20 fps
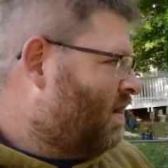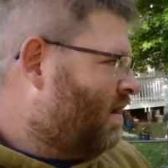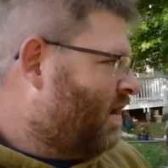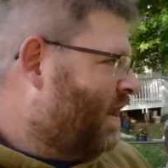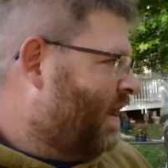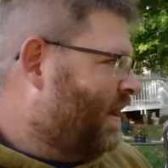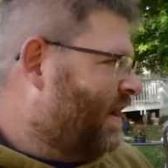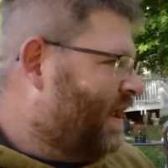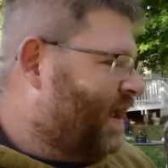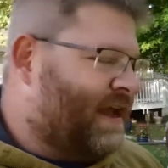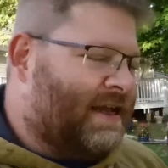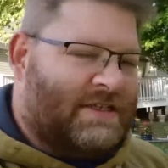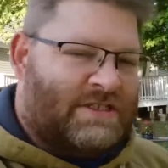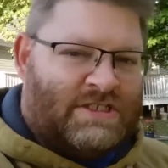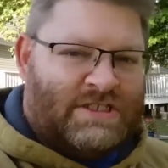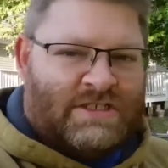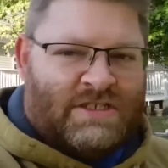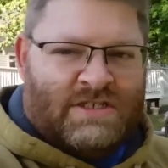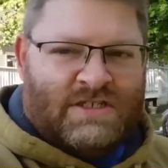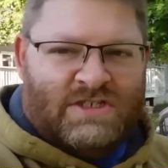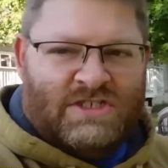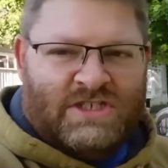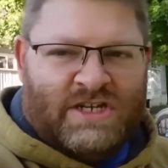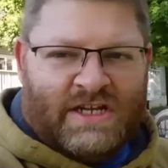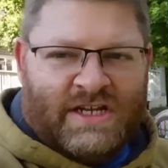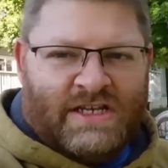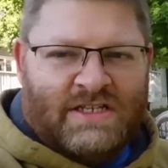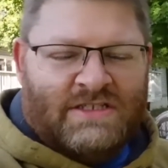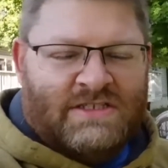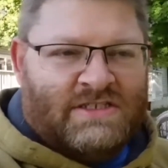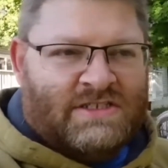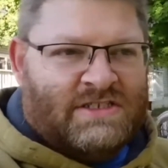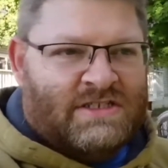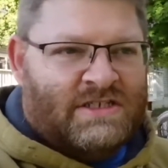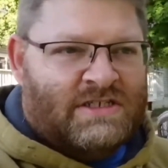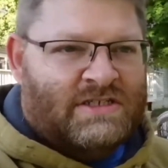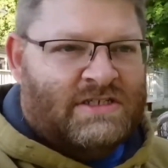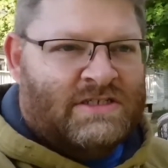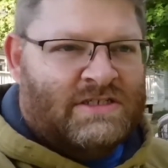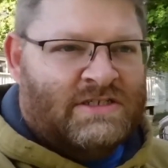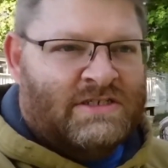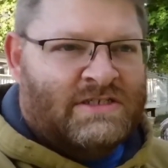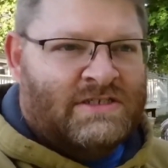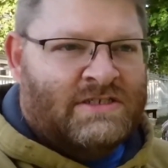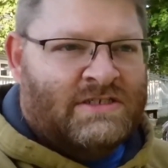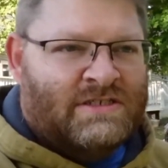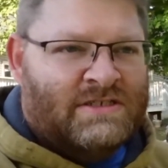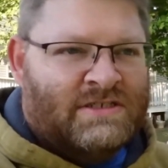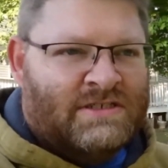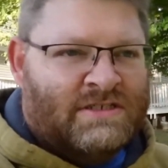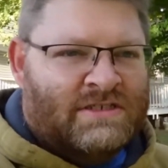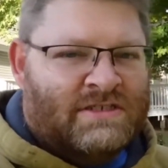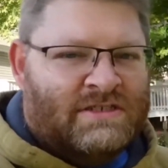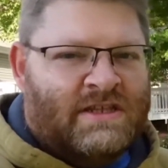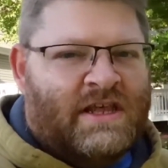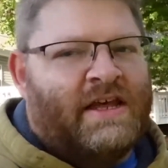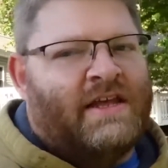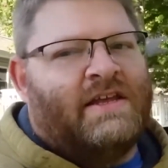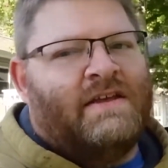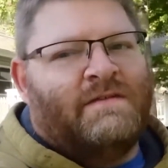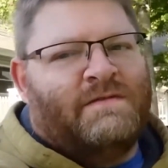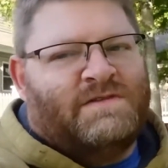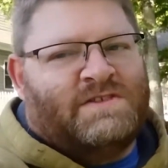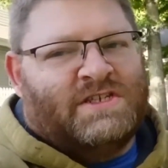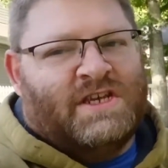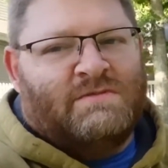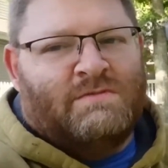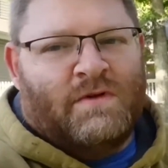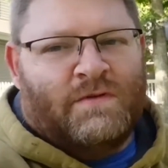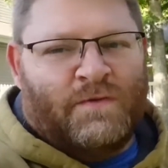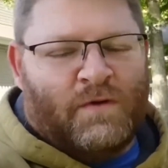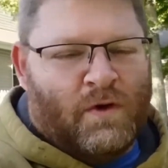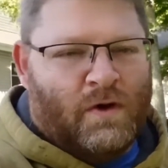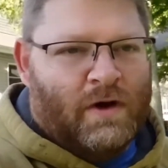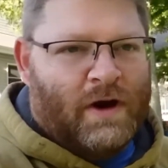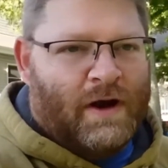And it has chickens that you've seen before.